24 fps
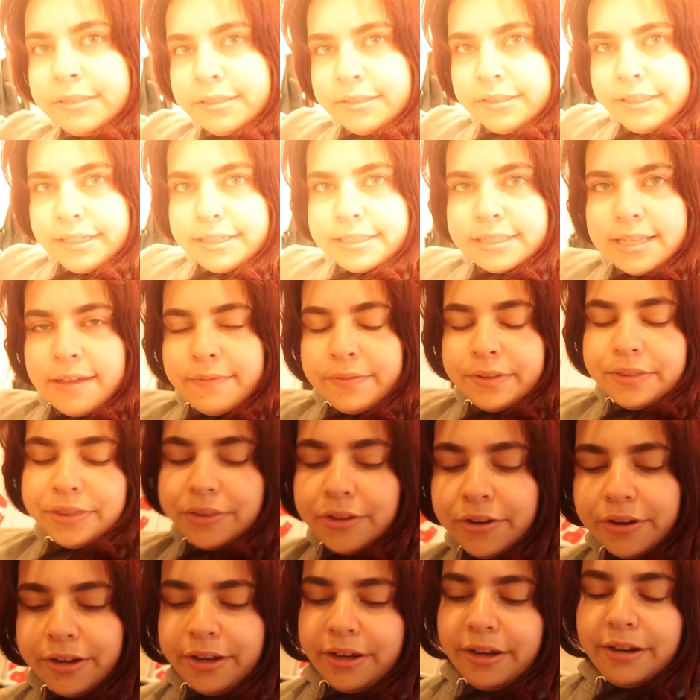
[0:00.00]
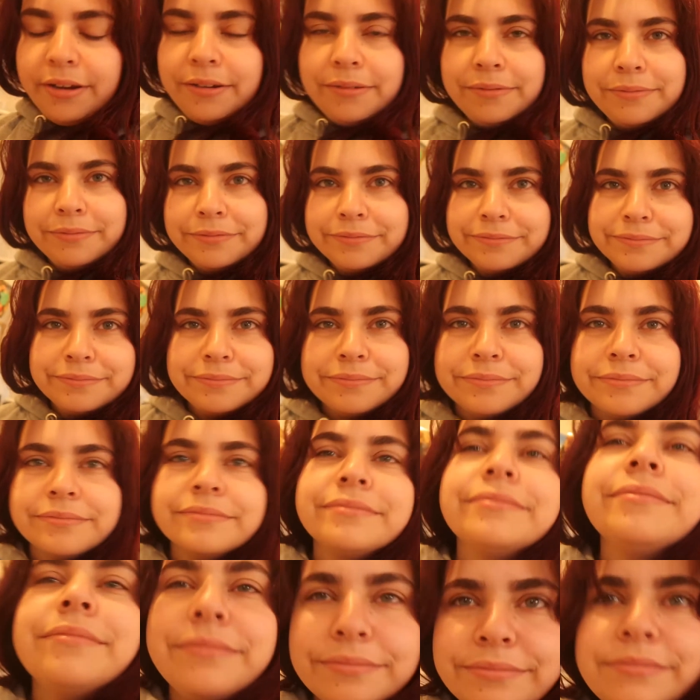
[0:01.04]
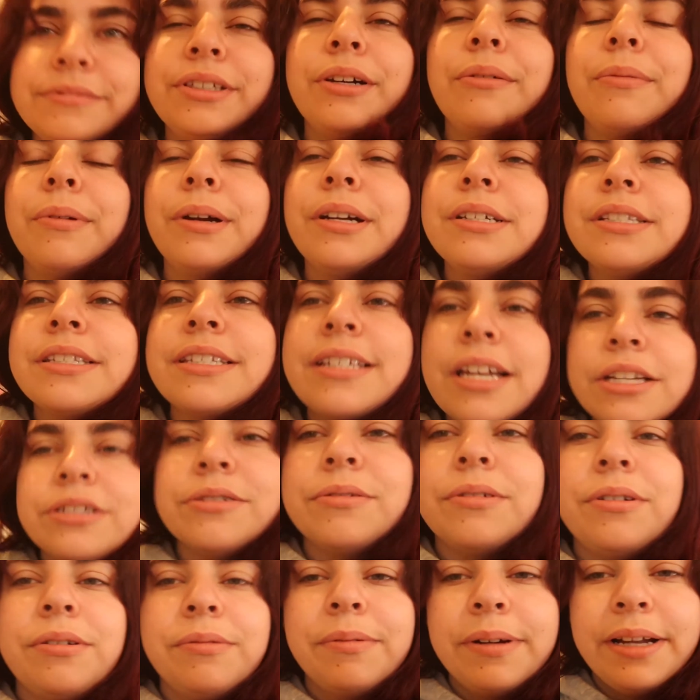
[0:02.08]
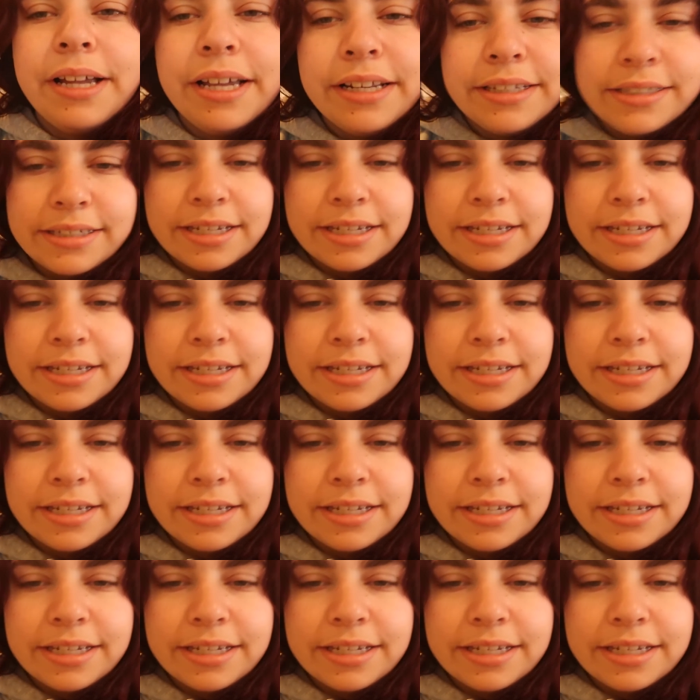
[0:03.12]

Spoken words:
till like 7:30. So we're on schedule, we're ahead of